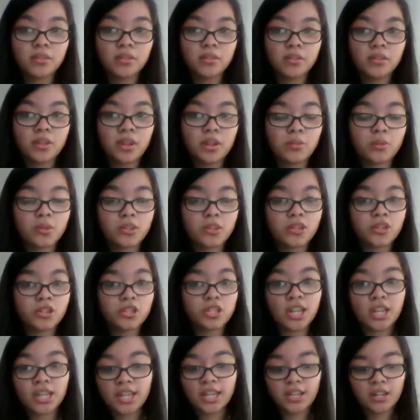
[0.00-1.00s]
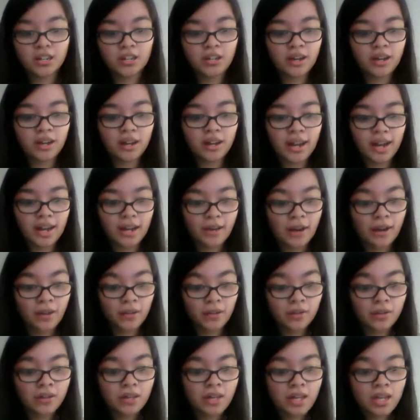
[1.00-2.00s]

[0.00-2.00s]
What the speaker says: along with her shaking her hair out.